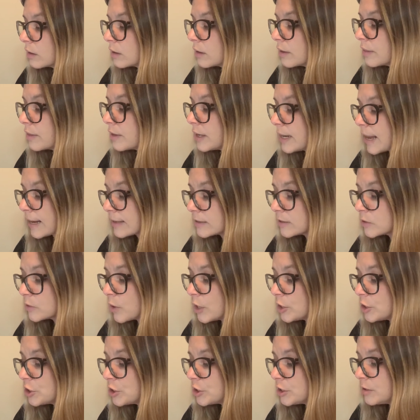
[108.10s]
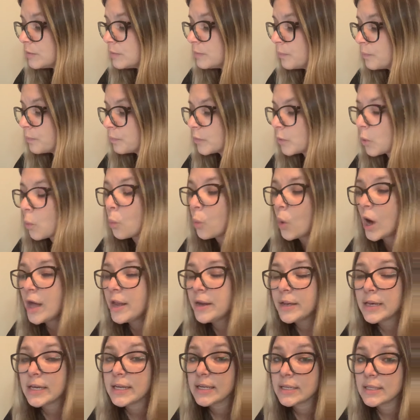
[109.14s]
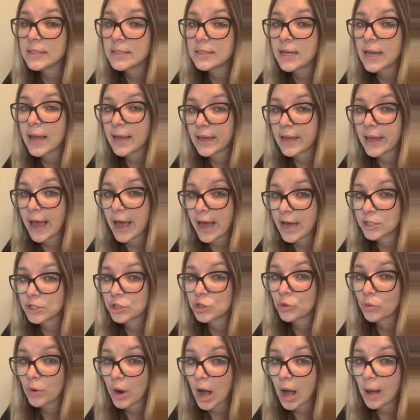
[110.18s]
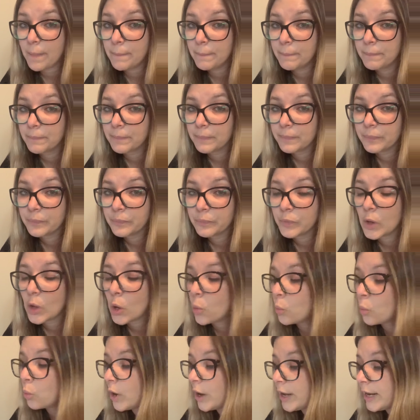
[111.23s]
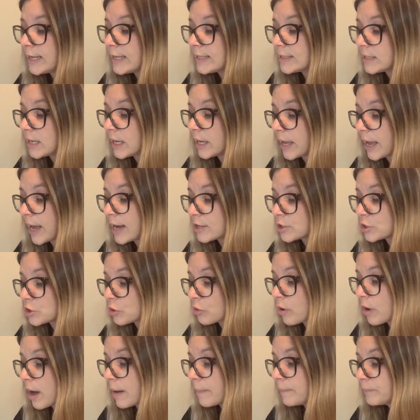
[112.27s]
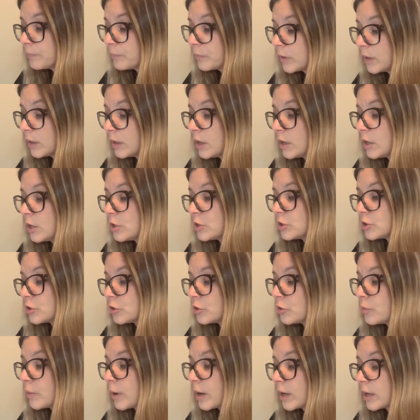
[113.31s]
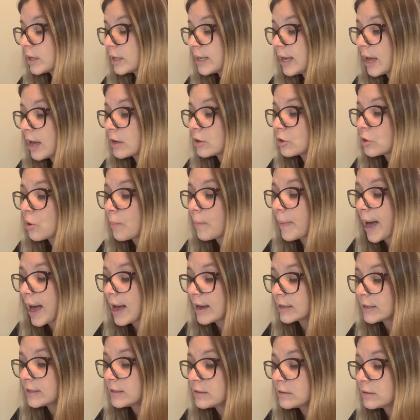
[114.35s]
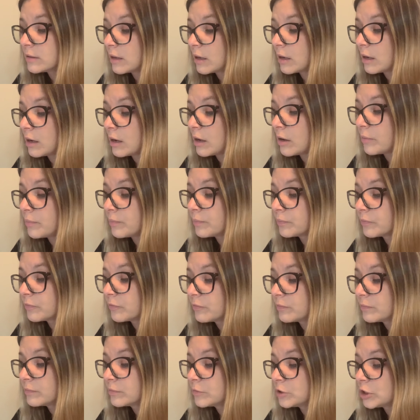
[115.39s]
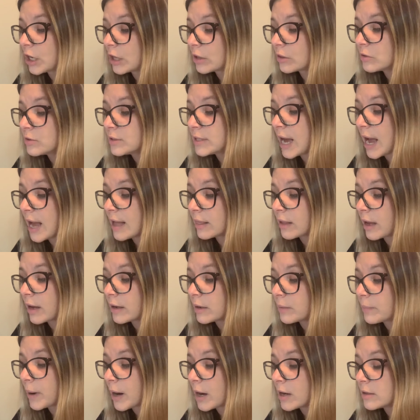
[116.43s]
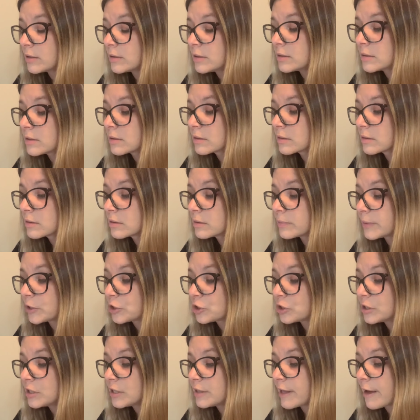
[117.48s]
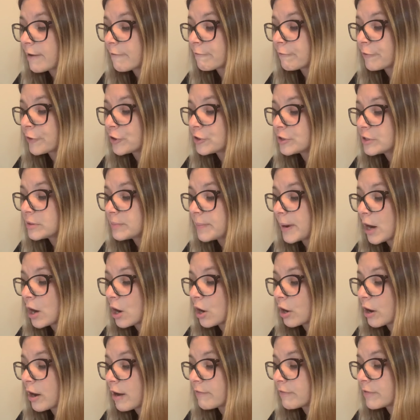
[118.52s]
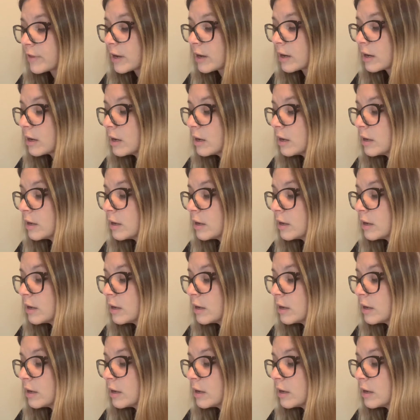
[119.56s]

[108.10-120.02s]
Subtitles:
The next question, what is a cash crop? What is a cash crop? So you want to, again, go back and check those highlighted parts, especially in that first paragraph there,